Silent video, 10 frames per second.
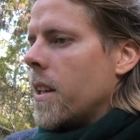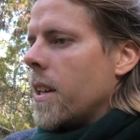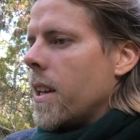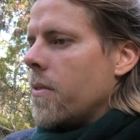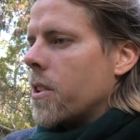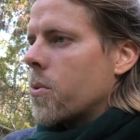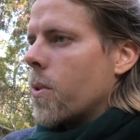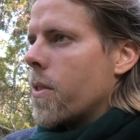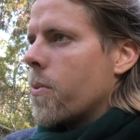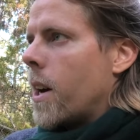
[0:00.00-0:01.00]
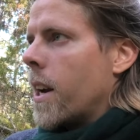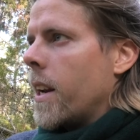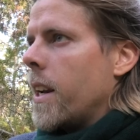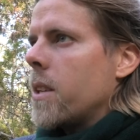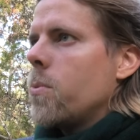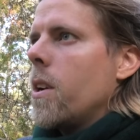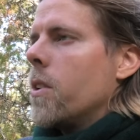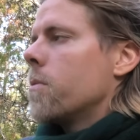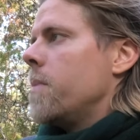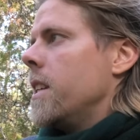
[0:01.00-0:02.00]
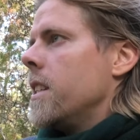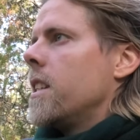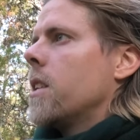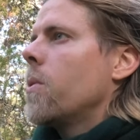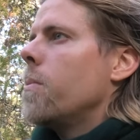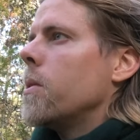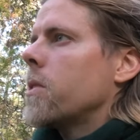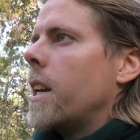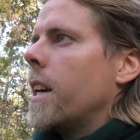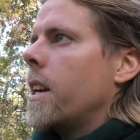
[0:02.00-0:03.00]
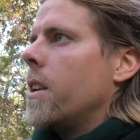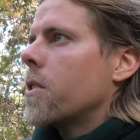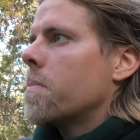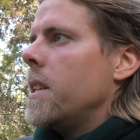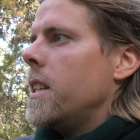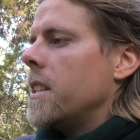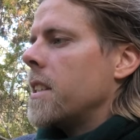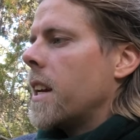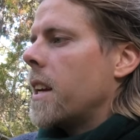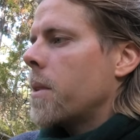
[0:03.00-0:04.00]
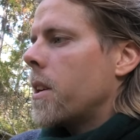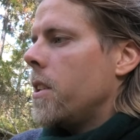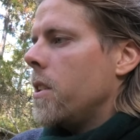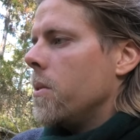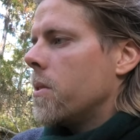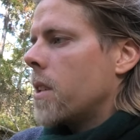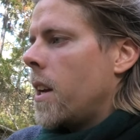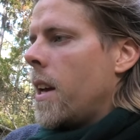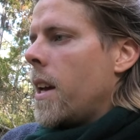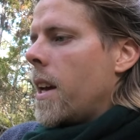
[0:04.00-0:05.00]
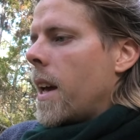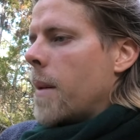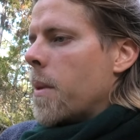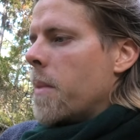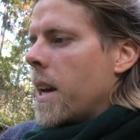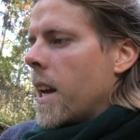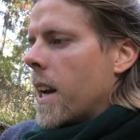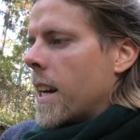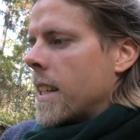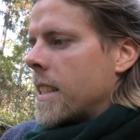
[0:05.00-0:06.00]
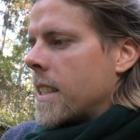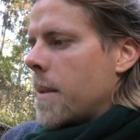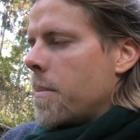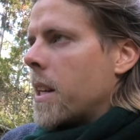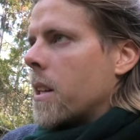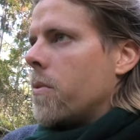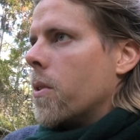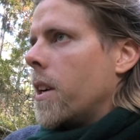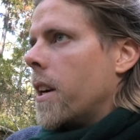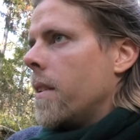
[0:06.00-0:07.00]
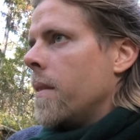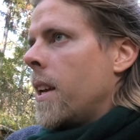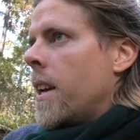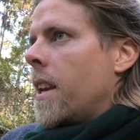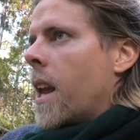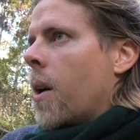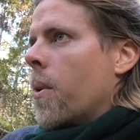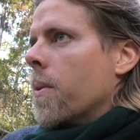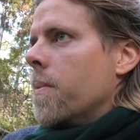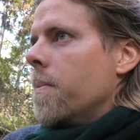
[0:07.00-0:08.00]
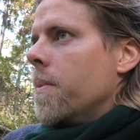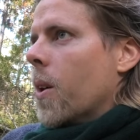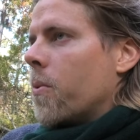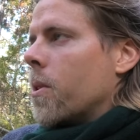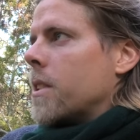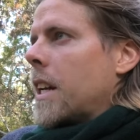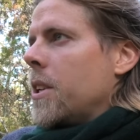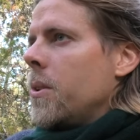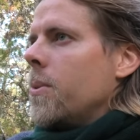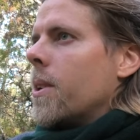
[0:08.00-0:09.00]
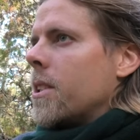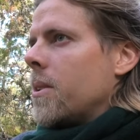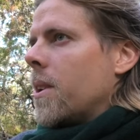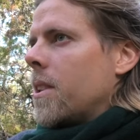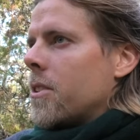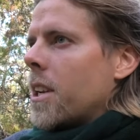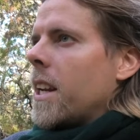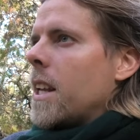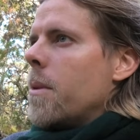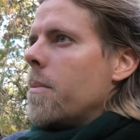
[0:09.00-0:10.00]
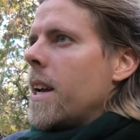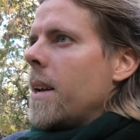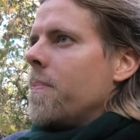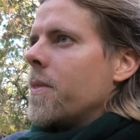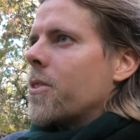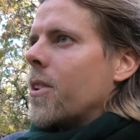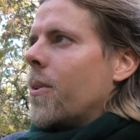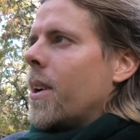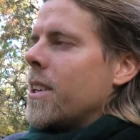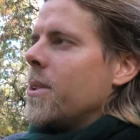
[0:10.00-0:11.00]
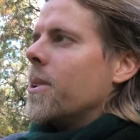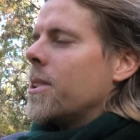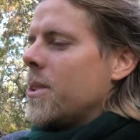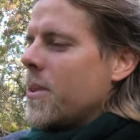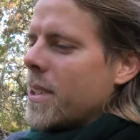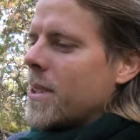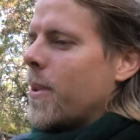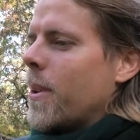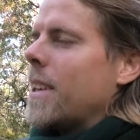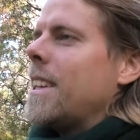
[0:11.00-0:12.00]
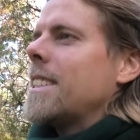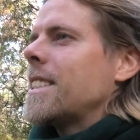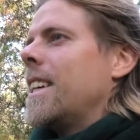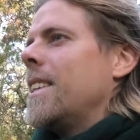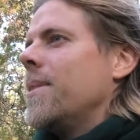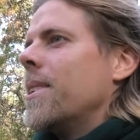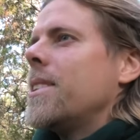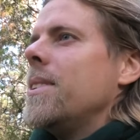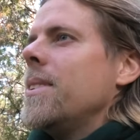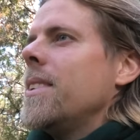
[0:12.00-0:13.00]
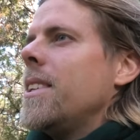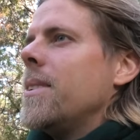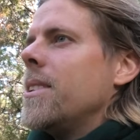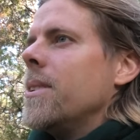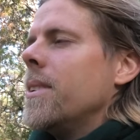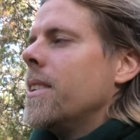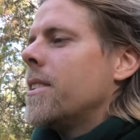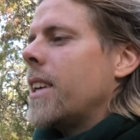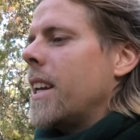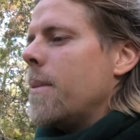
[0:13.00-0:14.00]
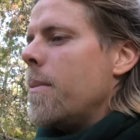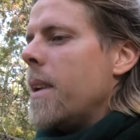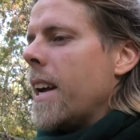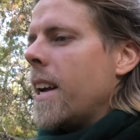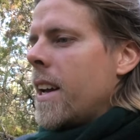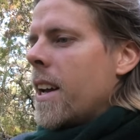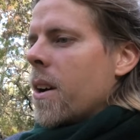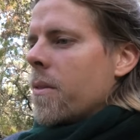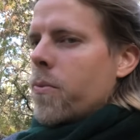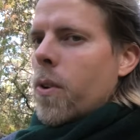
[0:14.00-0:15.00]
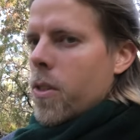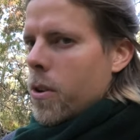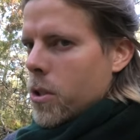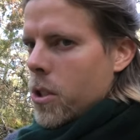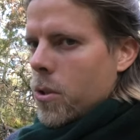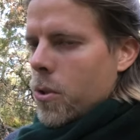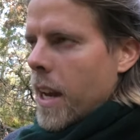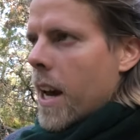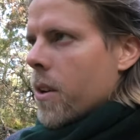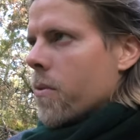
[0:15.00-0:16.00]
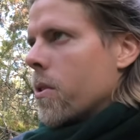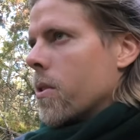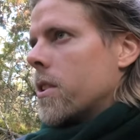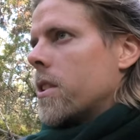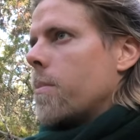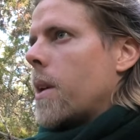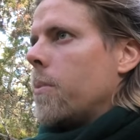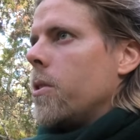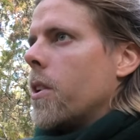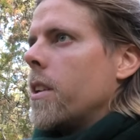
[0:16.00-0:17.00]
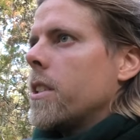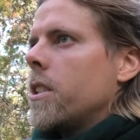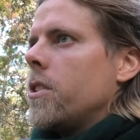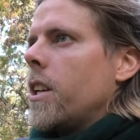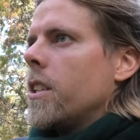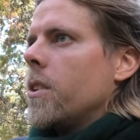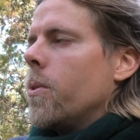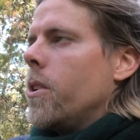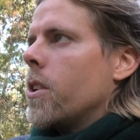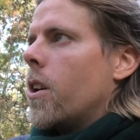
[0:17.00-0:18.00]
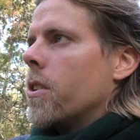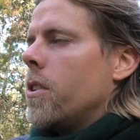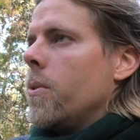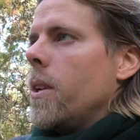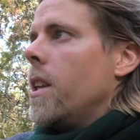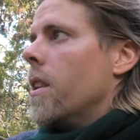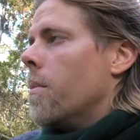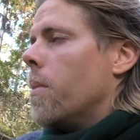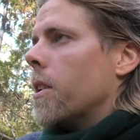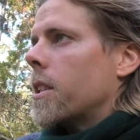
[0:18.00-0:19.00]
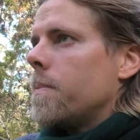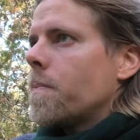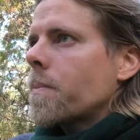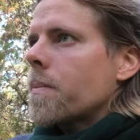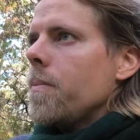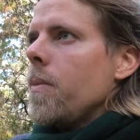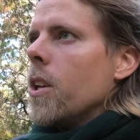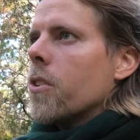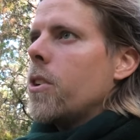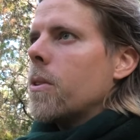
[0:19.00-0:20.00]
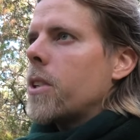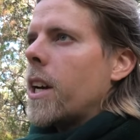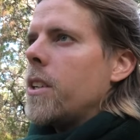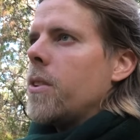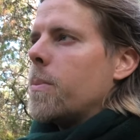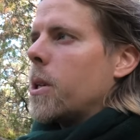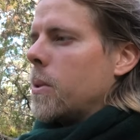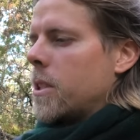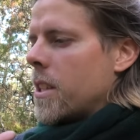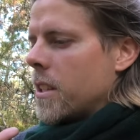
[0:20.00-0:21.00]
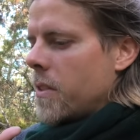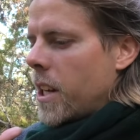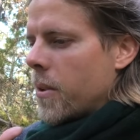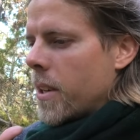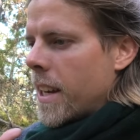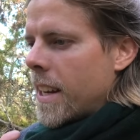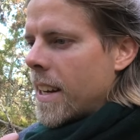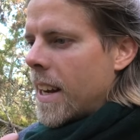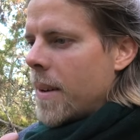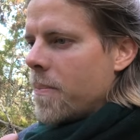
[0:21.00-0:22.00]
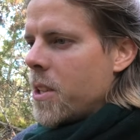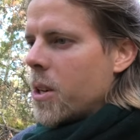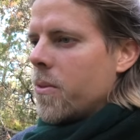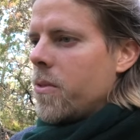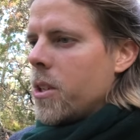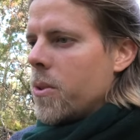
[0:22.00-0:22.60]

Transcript: if it's worthwhile, it will not be easy. It will most likely not be easy, and I'm gonna use MMA as a metaphor here. Now, of course, I do want you all to train MMA, so I do want you to go into politics, and I do want you to train MMA. For those of you who can, of course, perhaps you are in a situation where you can't do either, but yes, you know, try to approach this video in, view